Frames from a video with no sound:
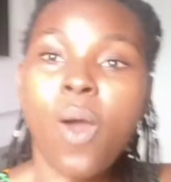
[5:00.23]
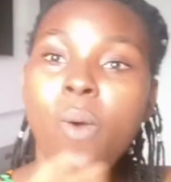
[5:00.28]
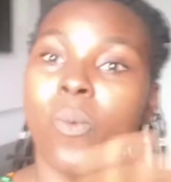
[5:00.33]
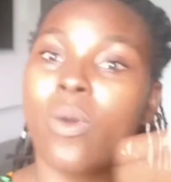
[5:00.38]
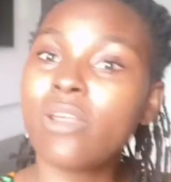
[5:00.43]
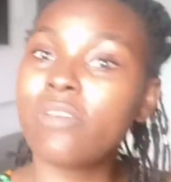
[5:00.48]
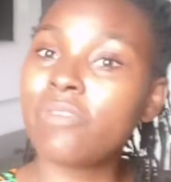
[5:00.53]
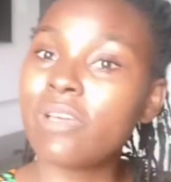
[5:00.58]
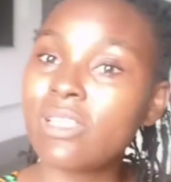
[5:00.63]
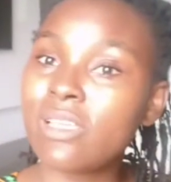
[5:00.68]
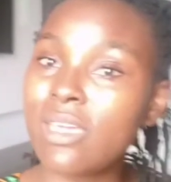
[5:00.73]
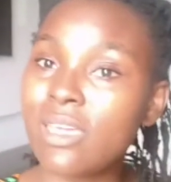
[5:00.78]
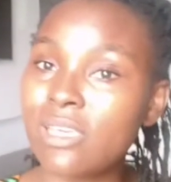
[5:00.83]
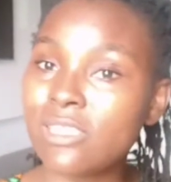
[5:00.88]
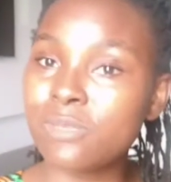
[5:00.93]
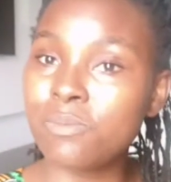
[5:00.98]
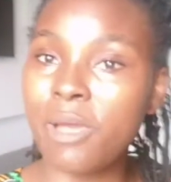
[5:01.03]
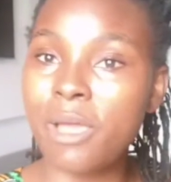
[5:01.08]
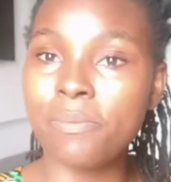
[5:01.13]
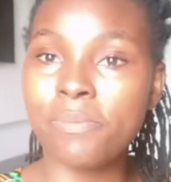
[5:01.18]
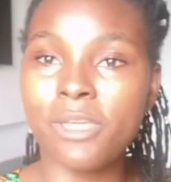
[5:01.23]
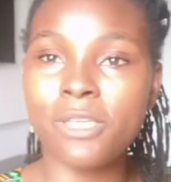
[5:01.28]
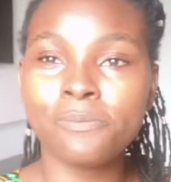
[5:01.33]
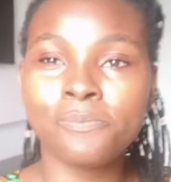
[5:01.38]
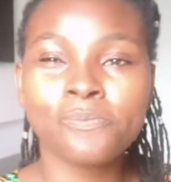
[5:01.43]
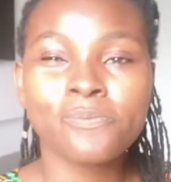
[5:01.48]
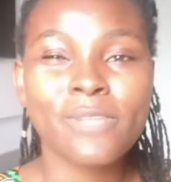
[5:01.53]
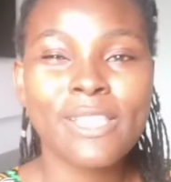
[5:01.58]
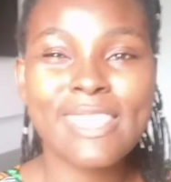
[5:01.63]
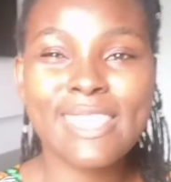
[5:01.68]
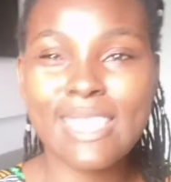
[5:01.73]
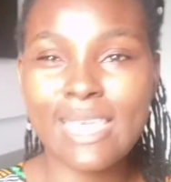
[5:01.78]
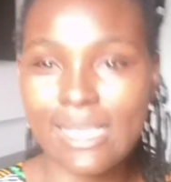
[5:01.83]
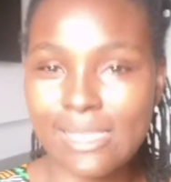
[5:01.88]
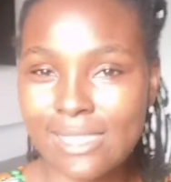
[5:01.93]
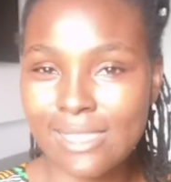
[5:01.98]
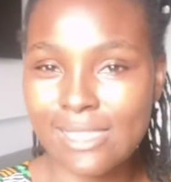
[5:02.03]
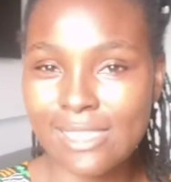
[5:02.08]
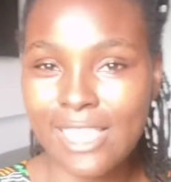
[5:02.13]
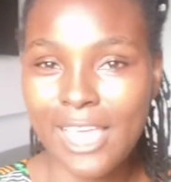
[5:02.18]
Whatever the case might be,
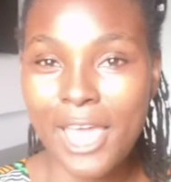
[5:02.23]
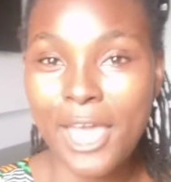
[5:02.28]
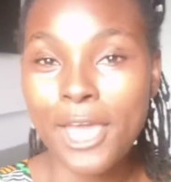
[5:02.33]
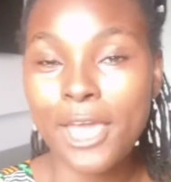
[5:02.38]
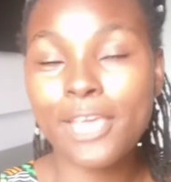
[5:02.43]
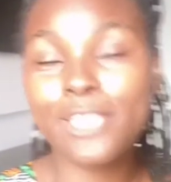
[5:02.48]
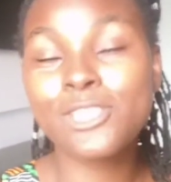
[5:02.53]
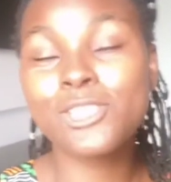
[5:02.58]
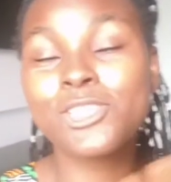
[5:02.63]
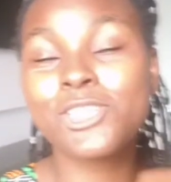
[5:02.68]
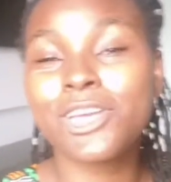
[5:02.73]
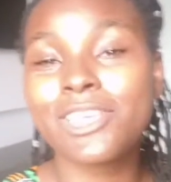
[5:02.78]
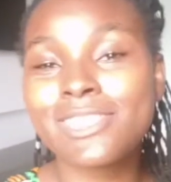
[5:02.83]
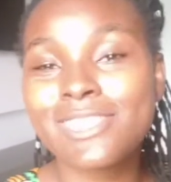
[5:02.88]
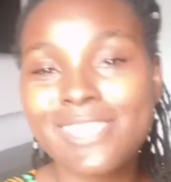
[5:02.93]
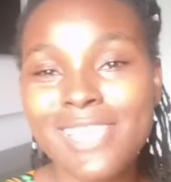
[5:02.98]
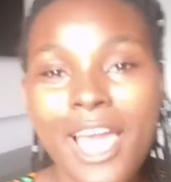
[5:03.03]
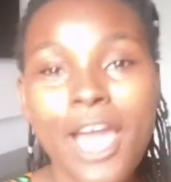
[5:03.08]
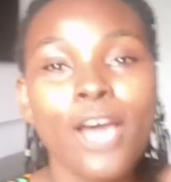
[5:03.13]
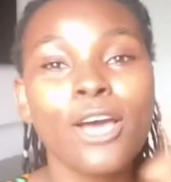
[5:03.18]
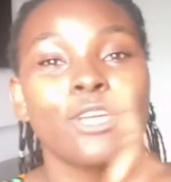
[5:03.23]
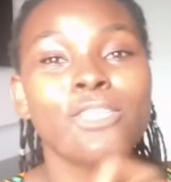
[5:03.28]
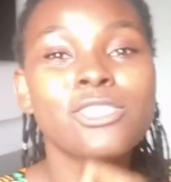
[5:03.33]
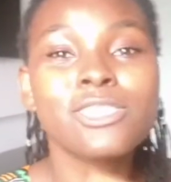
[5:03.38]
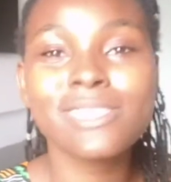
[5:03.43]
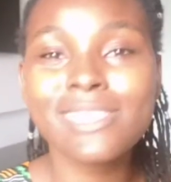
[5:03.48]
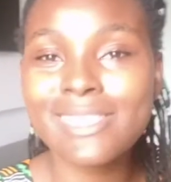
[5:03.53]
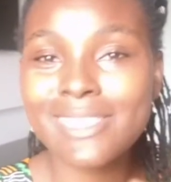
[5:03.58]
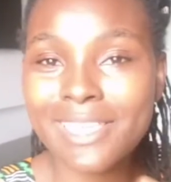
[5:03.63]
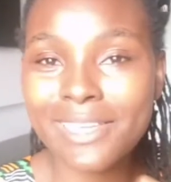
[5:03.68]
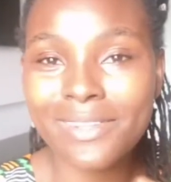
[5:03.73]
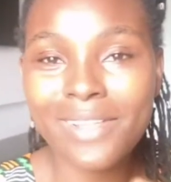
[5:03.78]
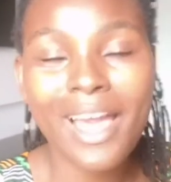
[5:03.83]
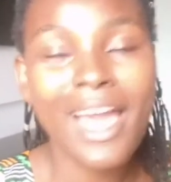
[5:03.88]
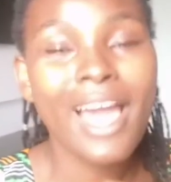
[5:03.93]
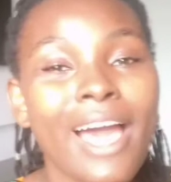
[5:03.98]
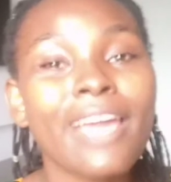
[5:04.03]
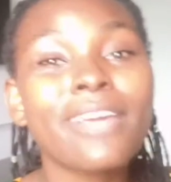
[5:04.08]
this It's just a juicy tale.